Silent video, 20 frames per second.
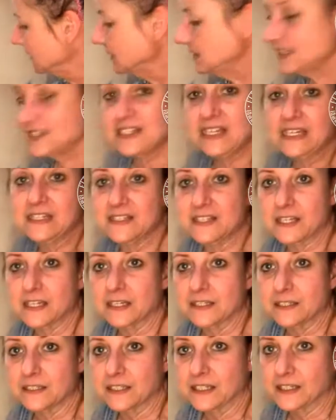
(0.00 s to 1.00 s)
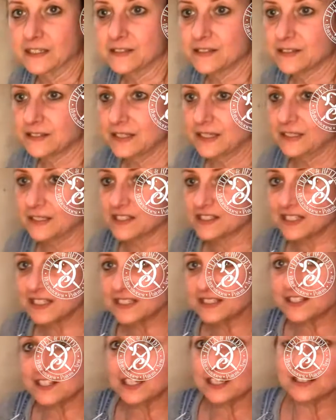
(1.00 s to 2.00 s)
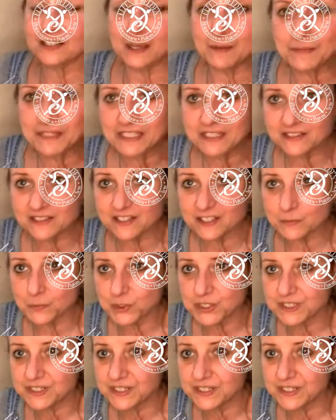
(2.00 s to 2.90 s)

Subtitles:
slick stick underneath. And the slick stick, I mean, this is a wooden